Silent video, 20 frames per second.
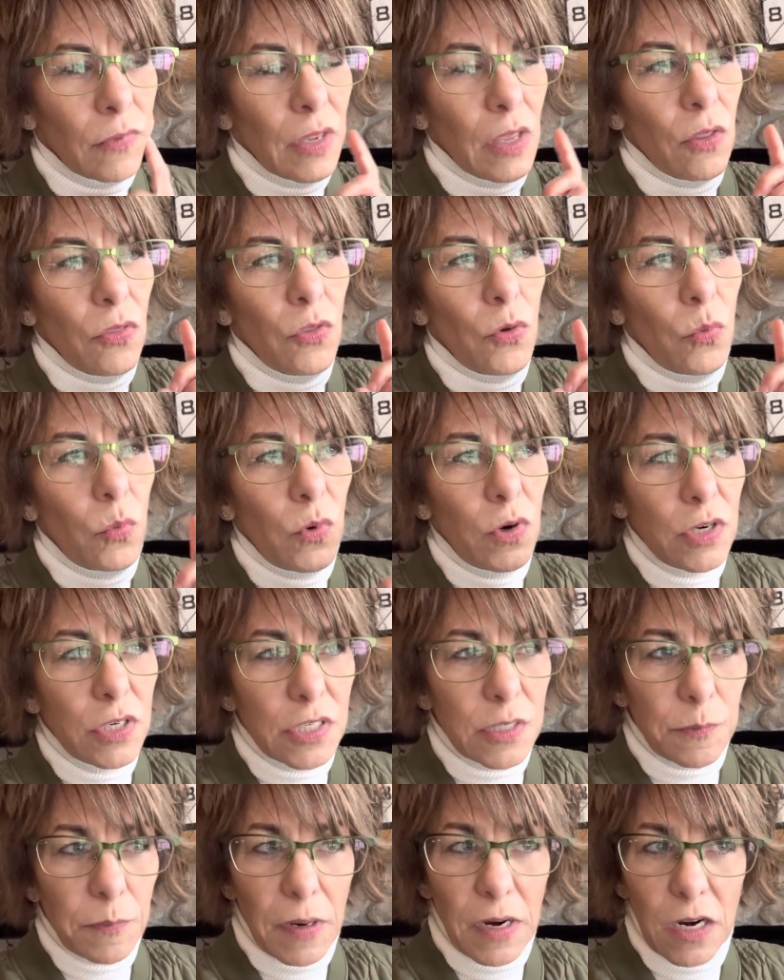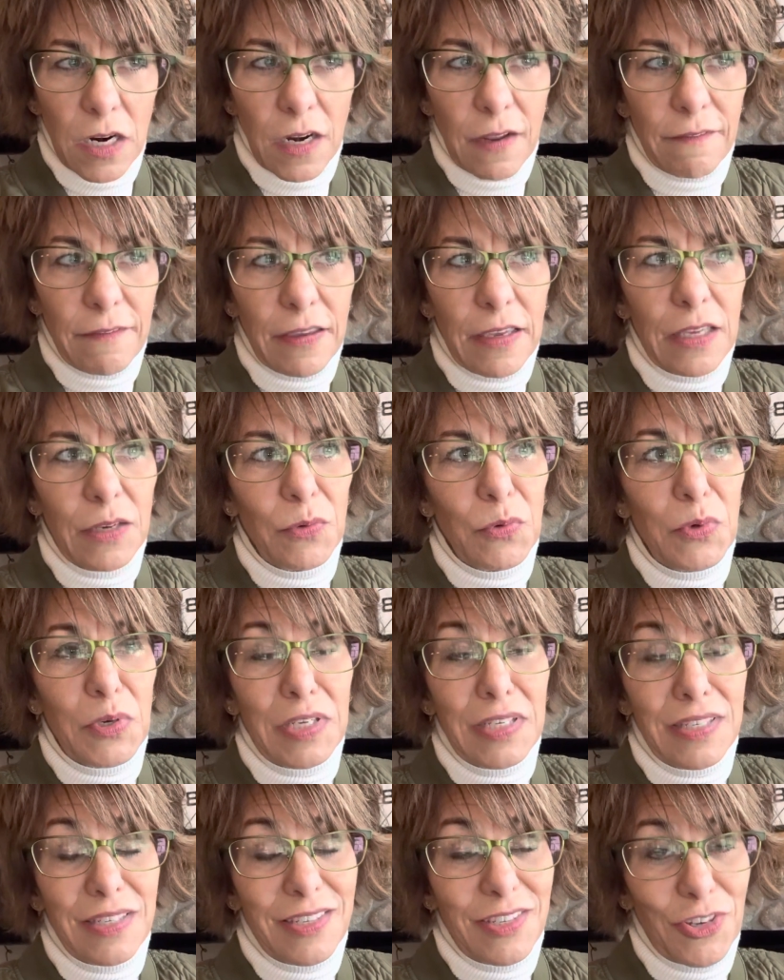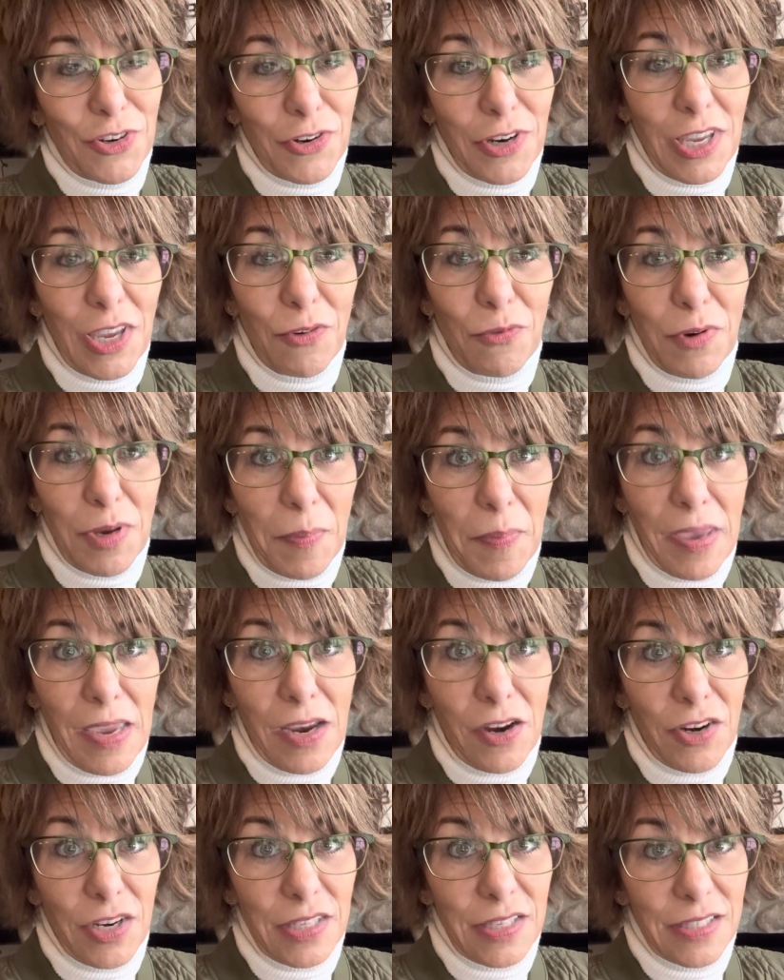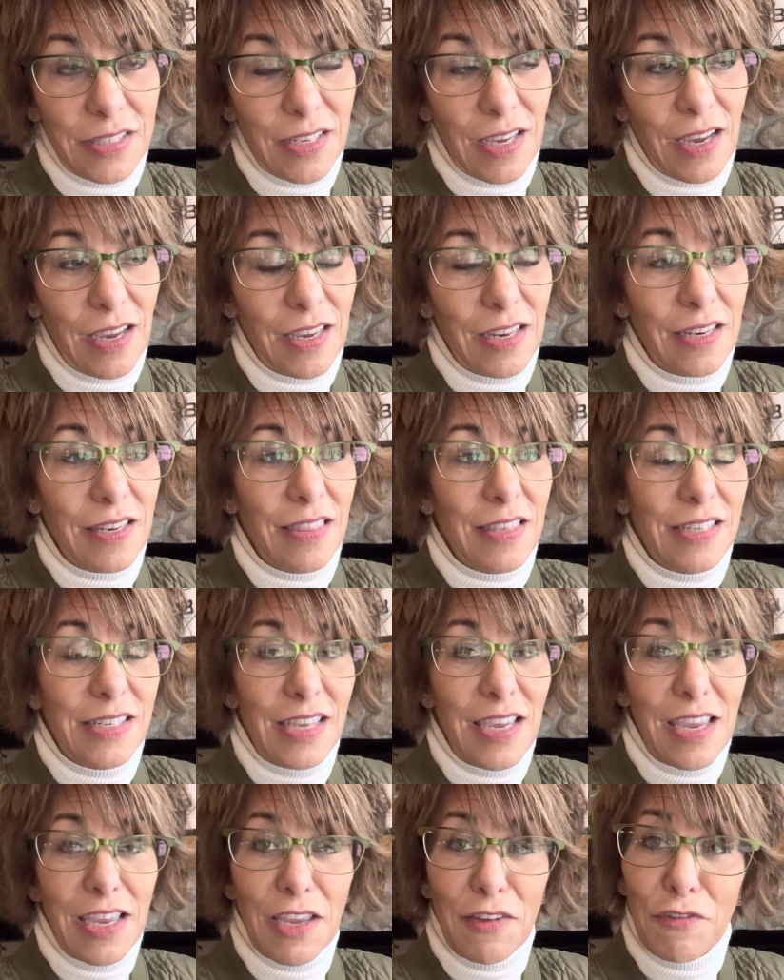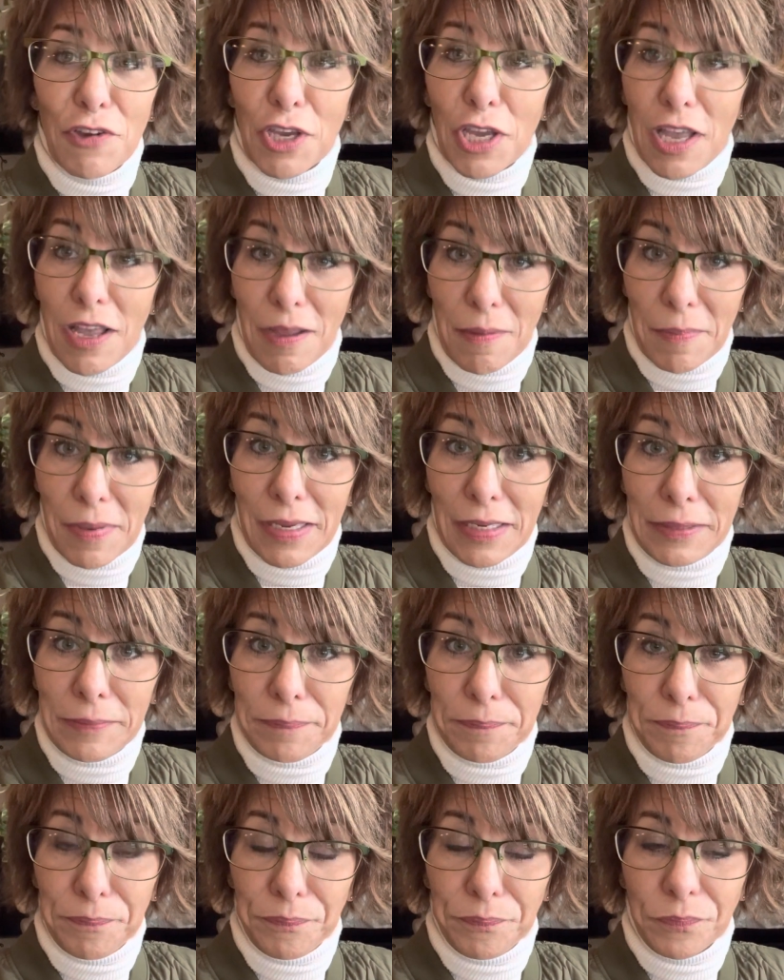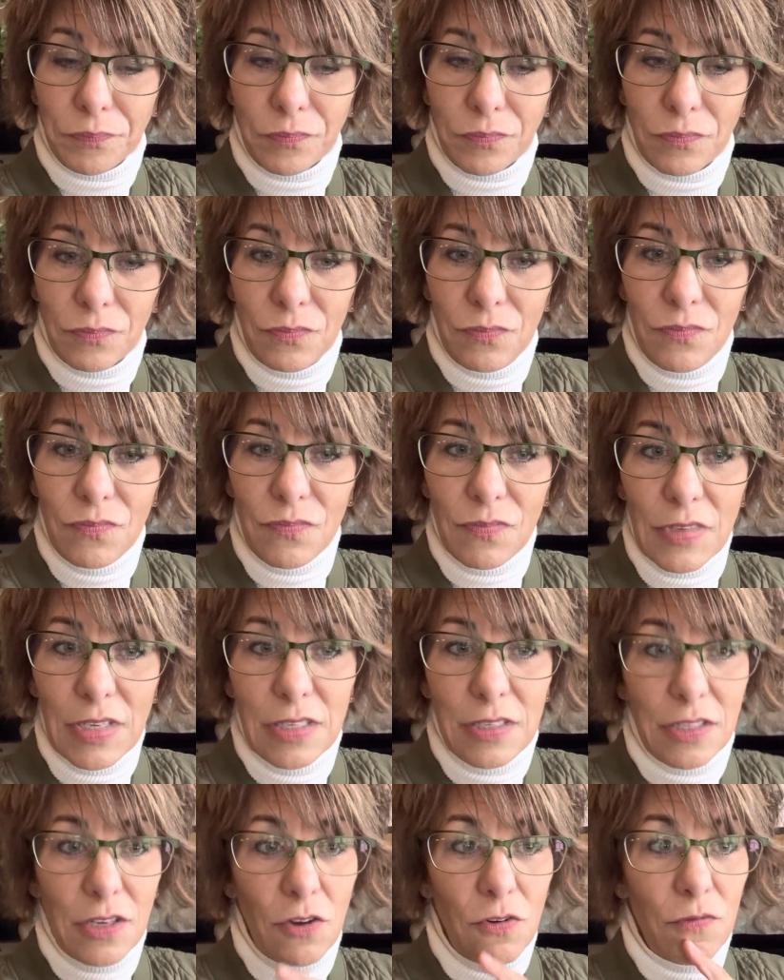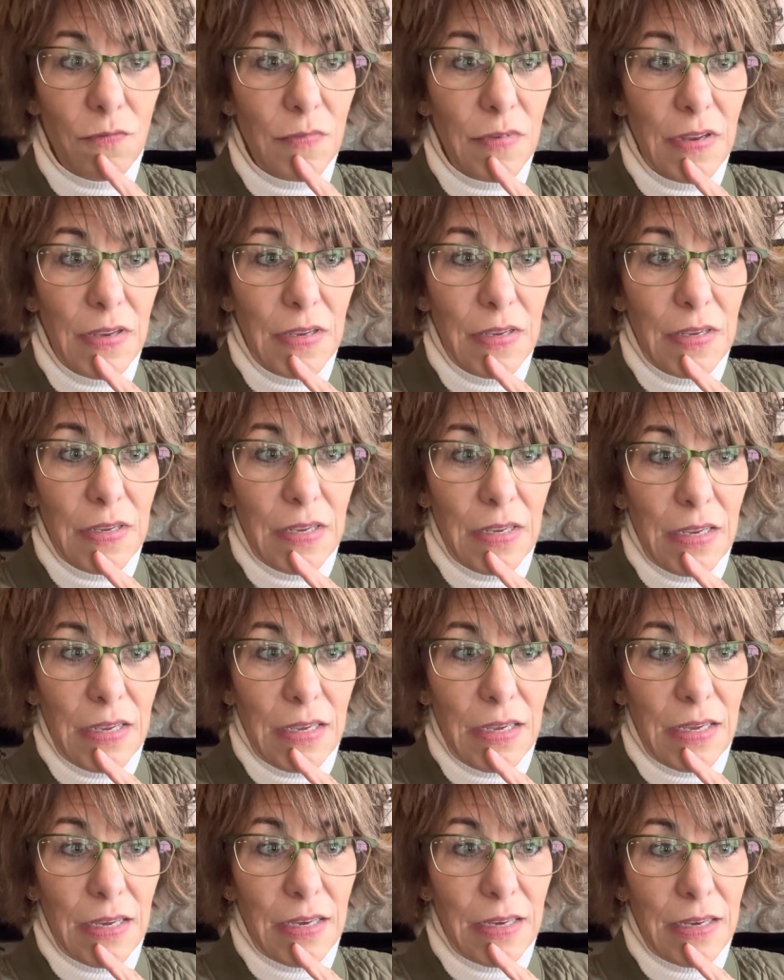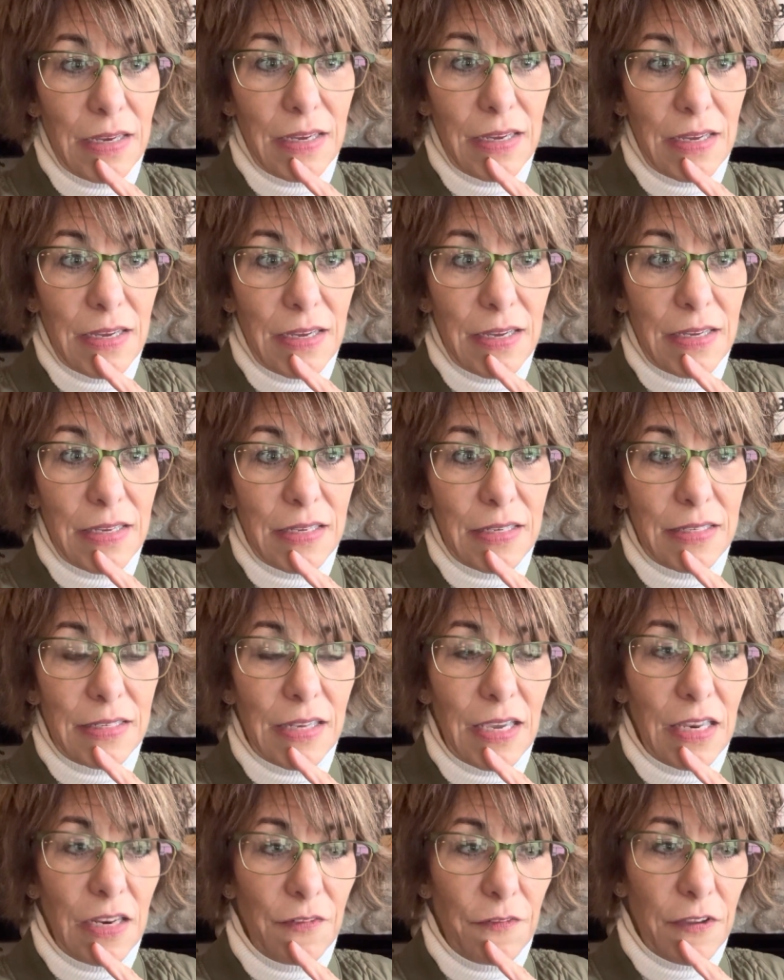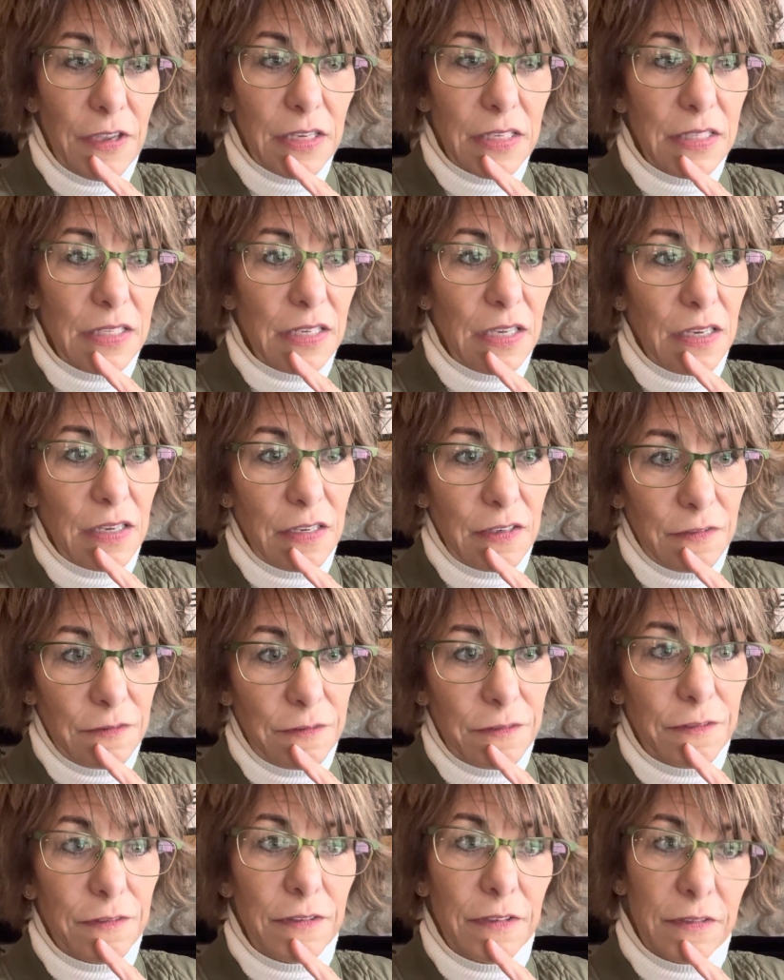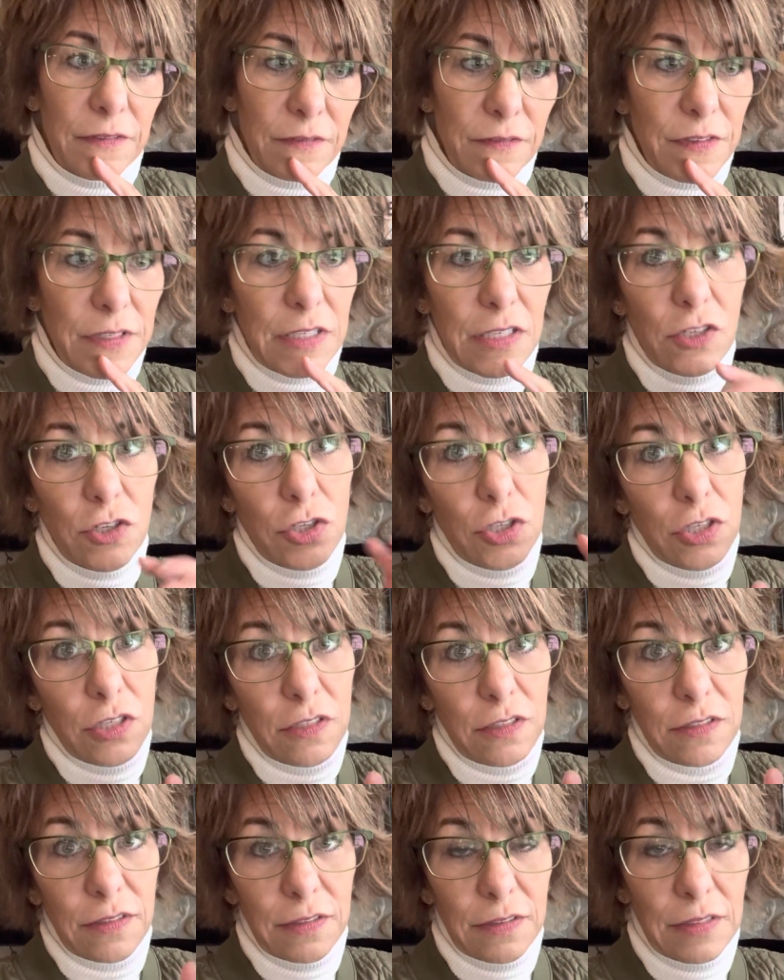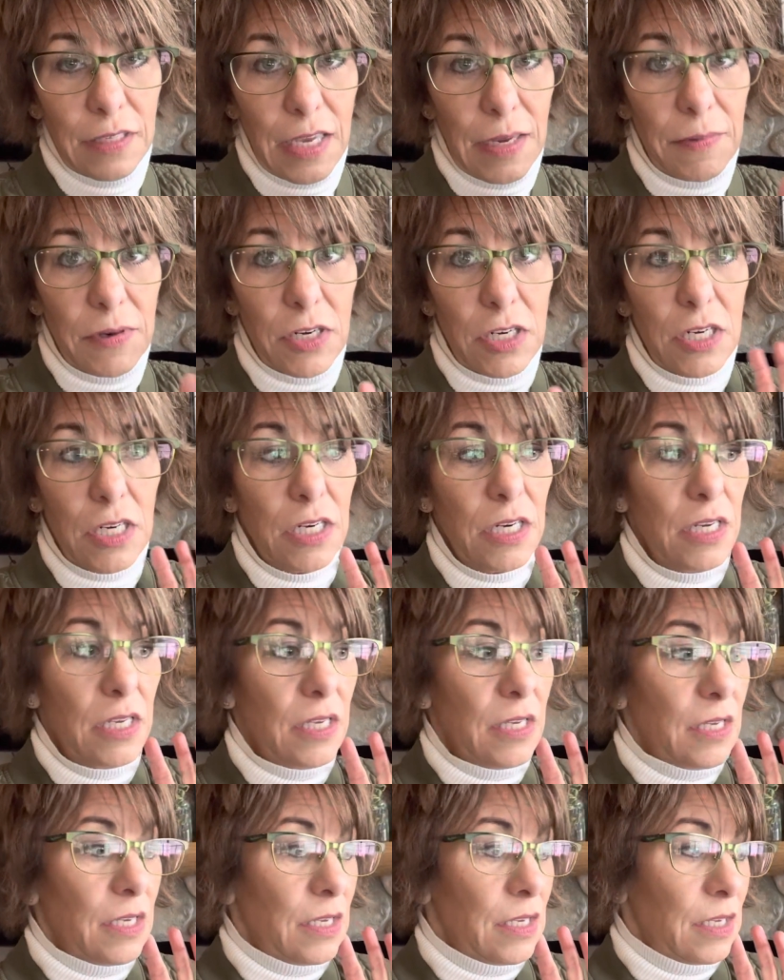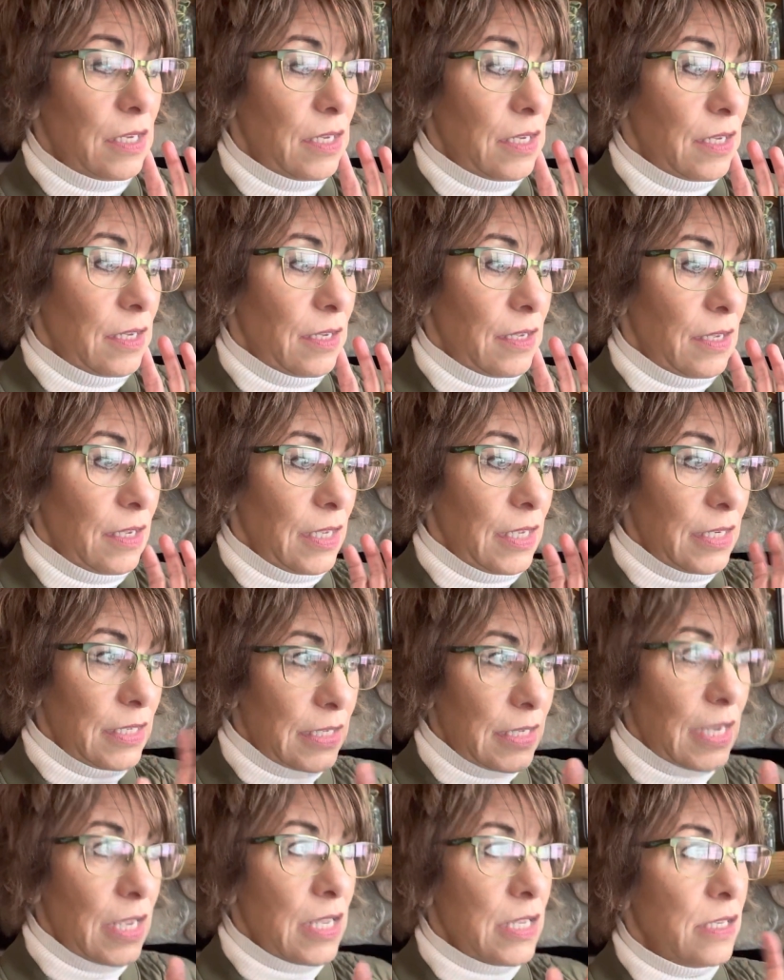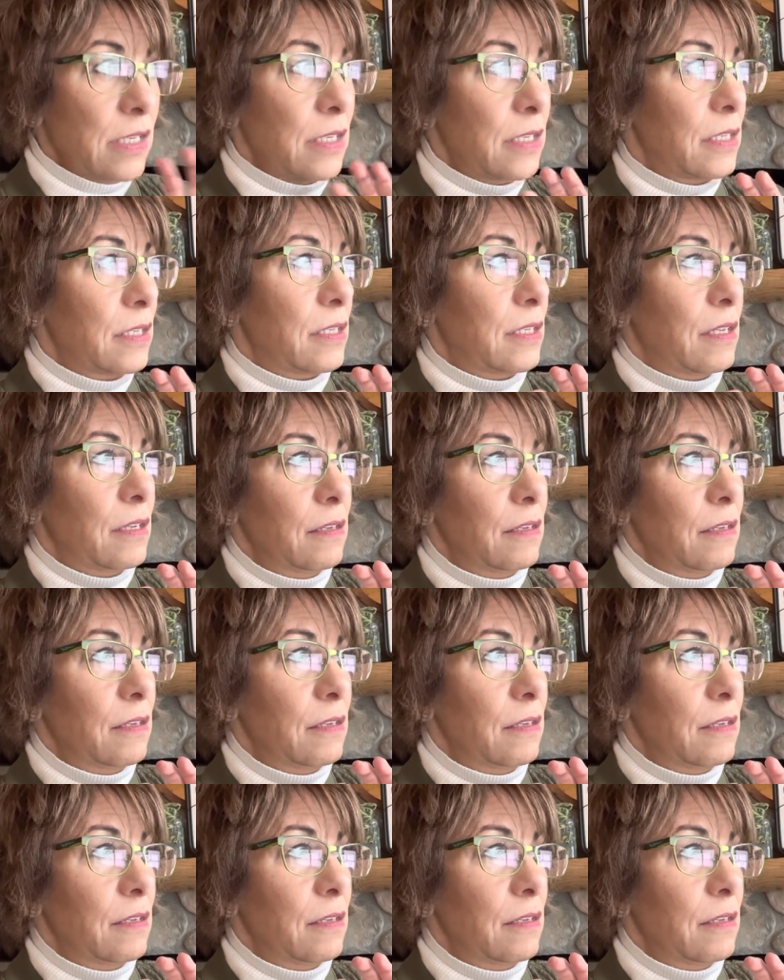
the worst part of it was during a repair inside the tank of a combine. So, side effects of physical labor, intense